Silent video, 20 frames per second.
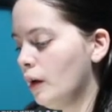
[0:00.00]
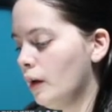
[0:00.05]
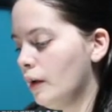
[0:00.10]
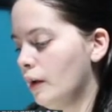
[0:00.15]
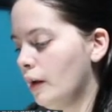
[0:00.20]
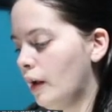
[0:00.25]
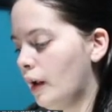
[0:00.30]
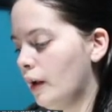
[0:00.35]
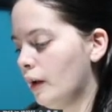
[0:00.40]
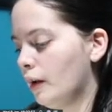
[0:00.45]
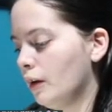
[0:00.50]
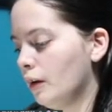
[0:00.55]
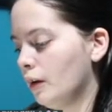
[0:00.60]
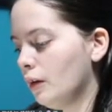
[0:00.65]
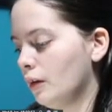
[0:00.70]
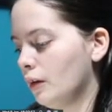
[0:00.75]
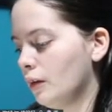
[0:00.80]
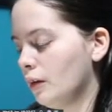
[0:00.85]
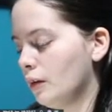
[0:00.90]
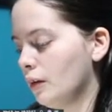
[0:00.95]
Now,
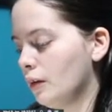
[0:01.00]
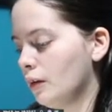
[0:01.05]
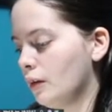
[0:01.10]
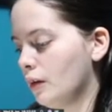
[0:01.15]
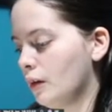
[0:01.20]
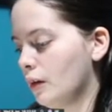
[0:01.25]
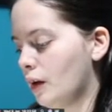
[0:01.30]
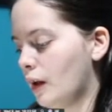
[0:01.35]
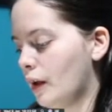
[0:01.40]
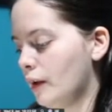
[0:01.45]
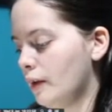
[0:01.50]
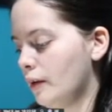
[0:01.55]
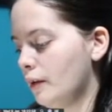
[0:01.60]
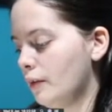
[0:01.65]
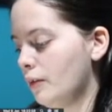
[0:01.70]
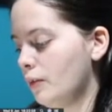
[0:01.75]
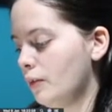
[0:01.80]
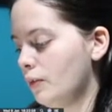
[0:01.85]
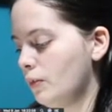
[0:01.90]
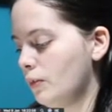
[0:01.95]
I
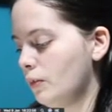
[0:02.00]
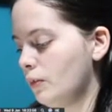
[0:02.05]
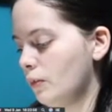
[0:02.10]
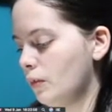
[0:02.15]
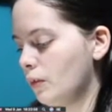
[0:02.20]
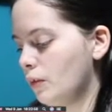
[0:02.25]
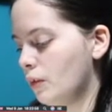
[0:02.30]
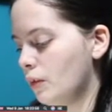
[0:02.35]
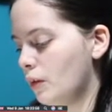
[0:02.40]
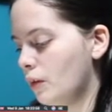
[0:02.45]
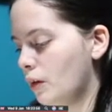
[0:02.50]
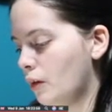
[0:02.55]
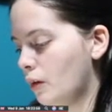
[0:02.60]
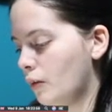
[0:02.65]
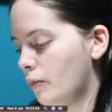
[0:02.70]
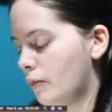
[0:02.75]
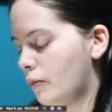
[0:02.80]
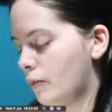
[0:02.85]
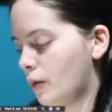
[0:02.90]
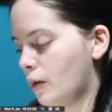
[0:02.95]
know
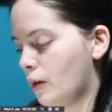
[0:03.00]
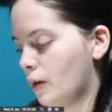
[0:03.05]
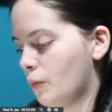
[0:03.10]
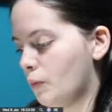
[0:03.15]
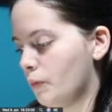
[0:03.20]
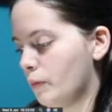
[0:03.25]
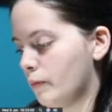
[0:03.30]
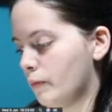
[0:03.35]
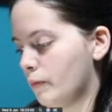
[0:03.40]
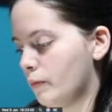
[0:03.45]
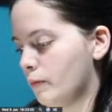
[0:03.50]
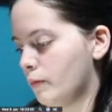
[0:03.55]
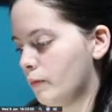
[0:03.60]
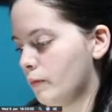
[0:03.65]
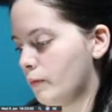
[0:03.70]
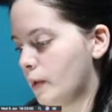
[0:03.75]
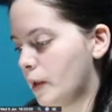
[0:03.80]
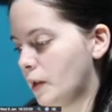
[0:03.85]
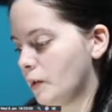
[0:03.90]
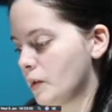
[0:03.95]
from
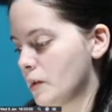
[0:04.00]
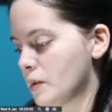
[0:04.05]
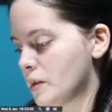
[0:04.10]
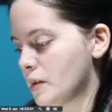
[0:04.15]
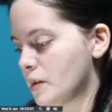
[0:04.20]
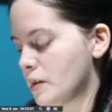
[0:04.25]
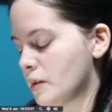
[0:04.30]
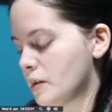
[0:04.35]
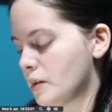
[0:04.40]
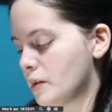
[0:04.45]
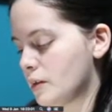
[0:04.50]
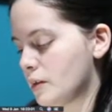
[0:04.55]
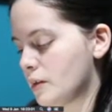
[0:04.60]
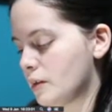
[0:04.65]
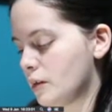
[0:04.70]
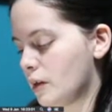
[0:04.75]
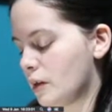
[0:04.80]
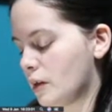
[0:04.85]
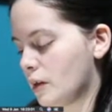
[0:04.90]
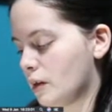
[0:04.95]
various
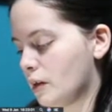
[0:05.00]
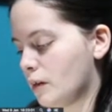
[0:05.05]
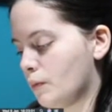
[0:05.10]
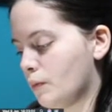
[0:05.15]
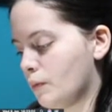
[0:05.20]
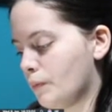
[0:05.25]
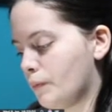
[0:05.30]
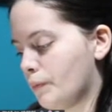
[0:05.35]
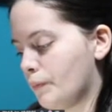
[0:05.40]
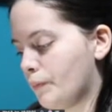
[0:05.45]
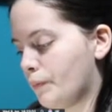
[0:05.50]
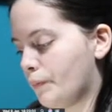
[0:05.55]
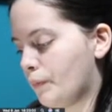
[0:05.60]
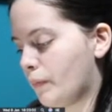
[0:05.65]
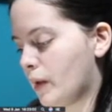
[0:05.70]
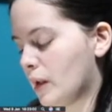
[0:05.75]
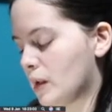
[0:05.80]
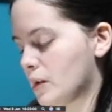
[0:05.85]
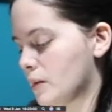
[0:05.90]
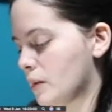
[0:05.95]

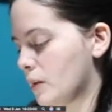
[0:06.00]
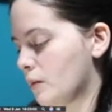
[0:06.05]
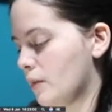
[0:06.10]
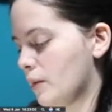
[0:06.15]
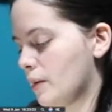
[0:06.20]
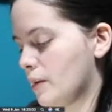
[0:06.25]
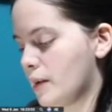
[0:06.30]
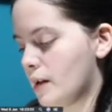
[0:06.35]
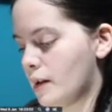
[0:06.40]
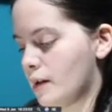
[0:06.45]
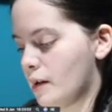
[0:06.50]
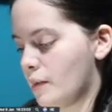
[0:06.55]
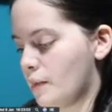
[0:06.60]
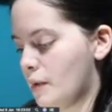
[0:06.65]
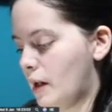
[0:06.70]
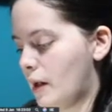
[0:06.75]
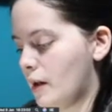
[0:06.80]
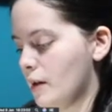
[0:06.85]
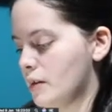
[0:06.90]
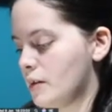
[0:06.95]
things that I've looked at in the
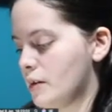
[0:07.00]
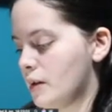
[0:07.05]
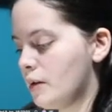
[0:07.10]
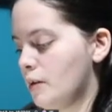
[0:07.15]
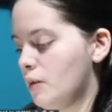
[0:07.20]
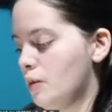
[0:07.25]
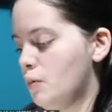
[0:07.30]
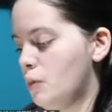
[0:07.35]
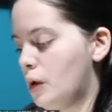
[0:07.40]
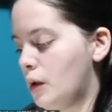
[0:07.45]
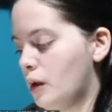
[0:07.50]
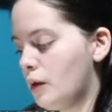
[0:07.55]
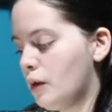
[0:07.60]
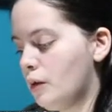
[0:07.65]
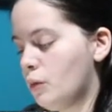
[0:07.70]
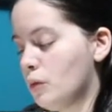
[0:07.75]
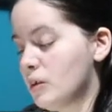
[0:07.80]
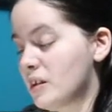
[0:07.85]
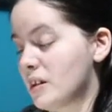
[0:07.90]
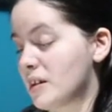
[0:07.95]
past, I know
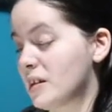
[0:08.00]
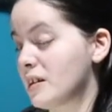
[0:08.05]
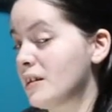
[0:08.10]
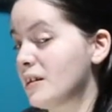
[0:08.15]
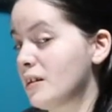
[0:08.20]
Merlin was